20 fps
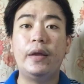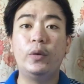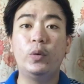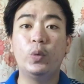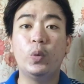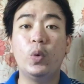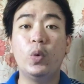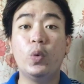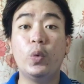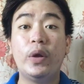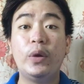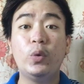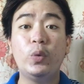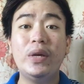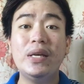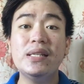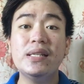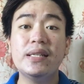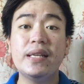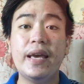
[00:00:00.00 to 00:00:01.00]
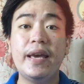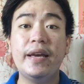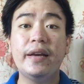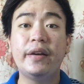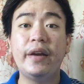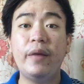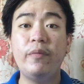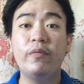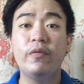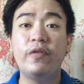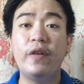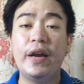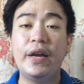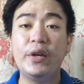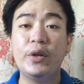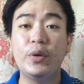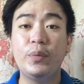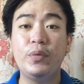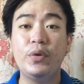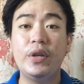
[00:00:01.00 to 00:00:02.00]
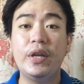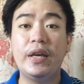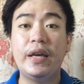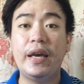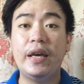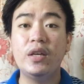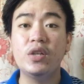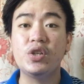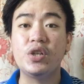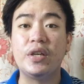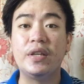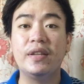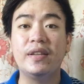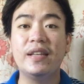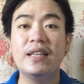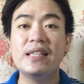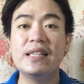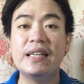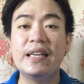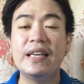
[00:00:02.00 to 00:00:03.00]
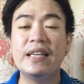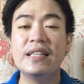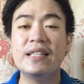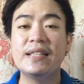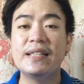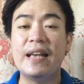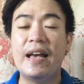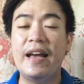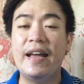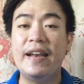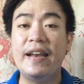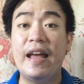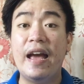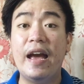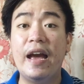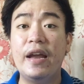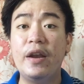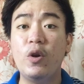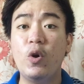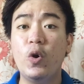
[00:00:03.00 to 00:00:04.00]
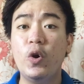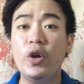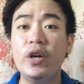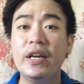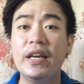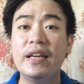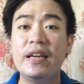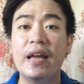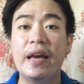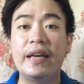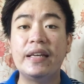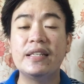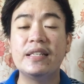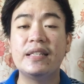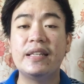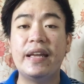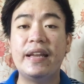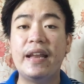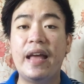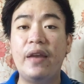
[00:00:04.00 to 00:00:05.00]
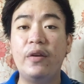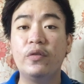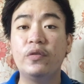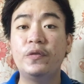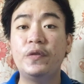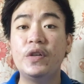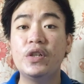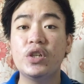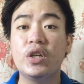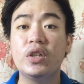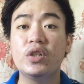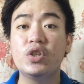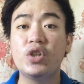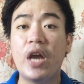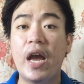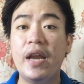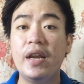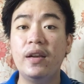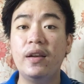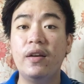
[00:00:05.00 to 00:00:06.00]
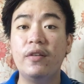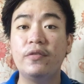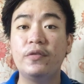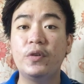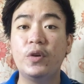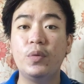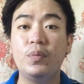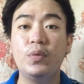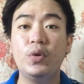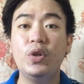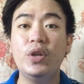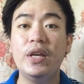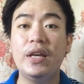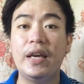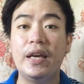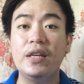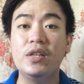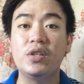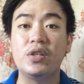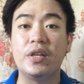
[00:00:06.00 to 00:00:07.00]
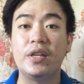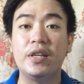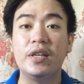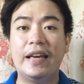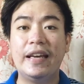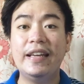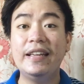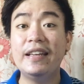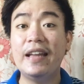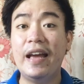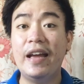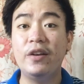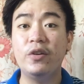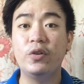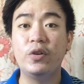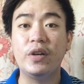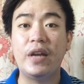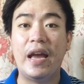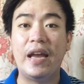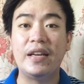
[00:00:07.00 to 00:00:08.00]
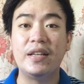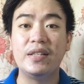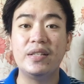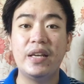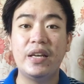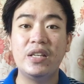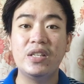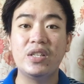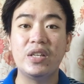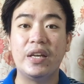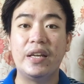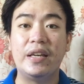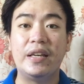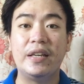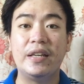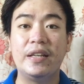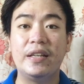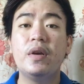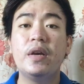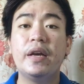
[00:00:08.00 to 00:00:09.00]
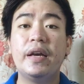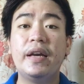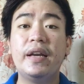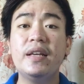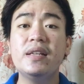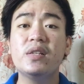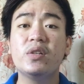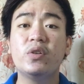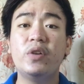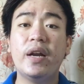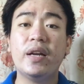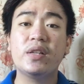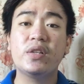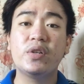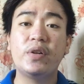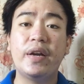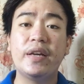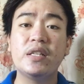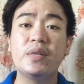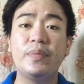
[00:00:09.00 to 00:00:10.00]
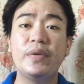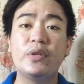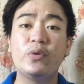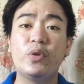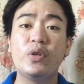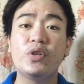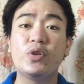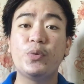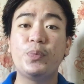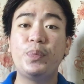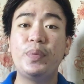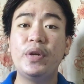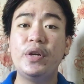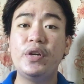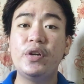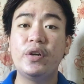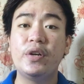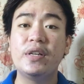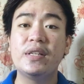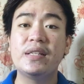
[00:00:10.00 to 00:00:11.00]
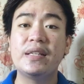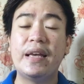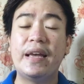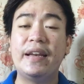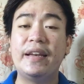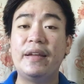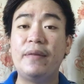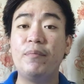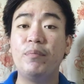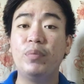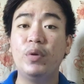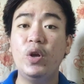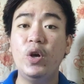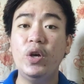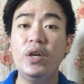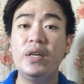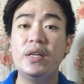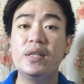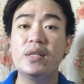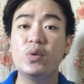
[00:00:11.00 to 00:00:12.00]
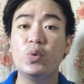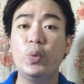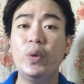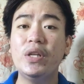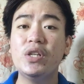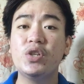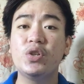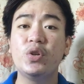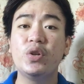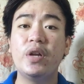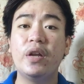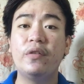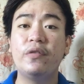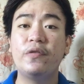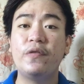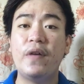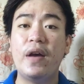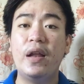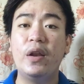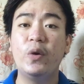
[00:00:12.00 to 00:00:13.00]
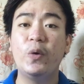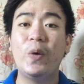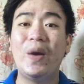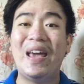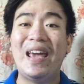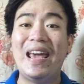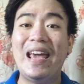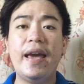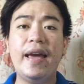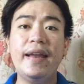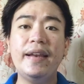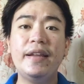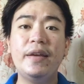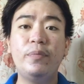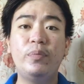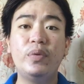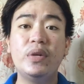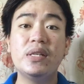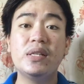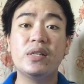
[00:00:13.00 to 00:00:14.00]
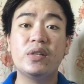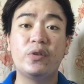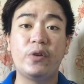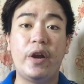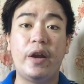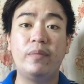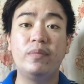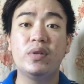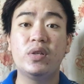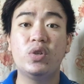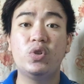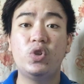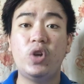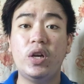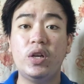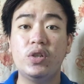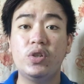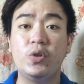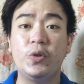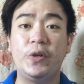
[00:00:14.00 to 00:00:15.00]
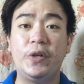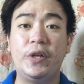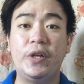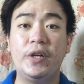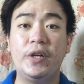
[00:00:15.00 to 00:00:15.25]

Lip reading: And when we say grapevine communication, this is an organized and an official channel of communication in an organization. It is characterized between superiors and employees which do not follow any prescribed structure.